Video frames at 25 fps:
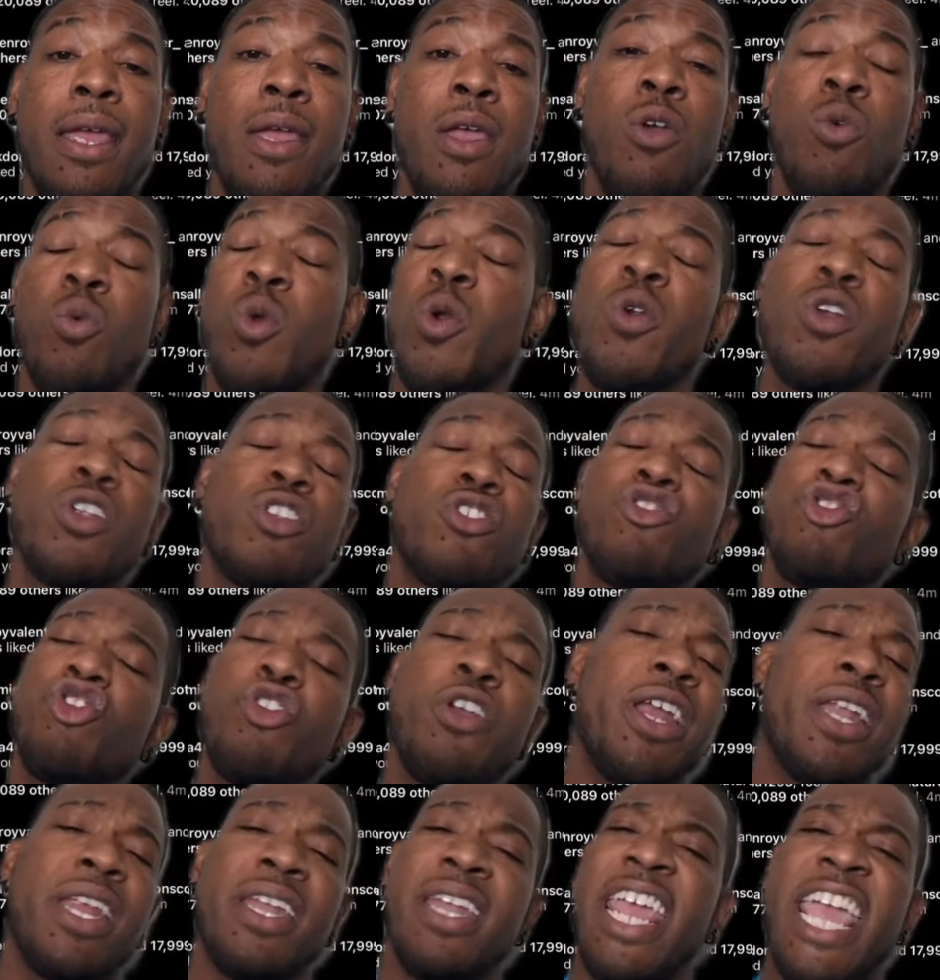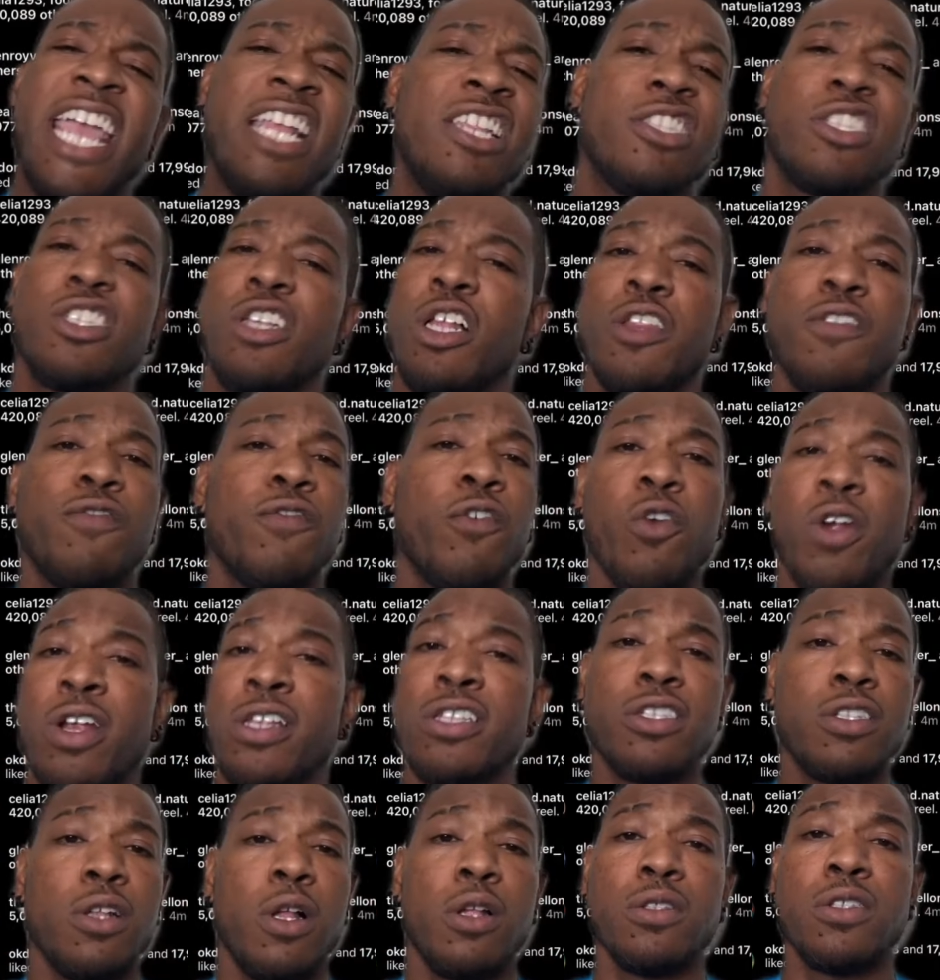We were trading insults for
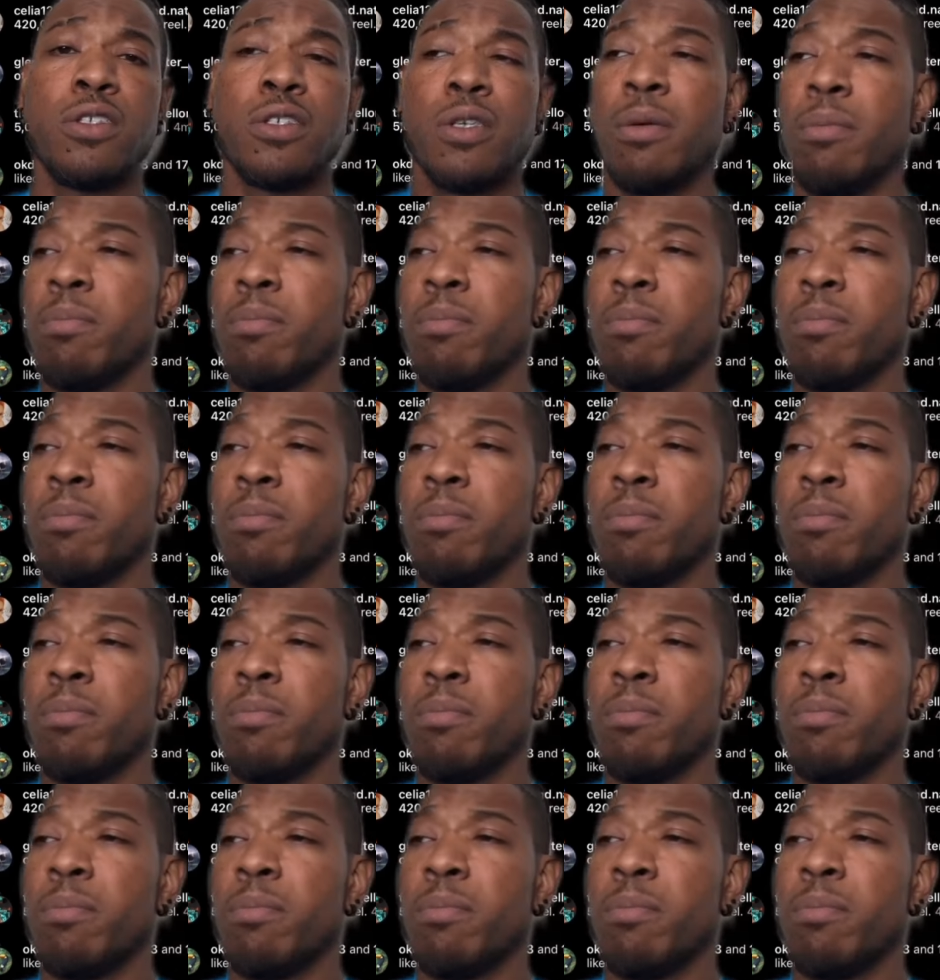insults,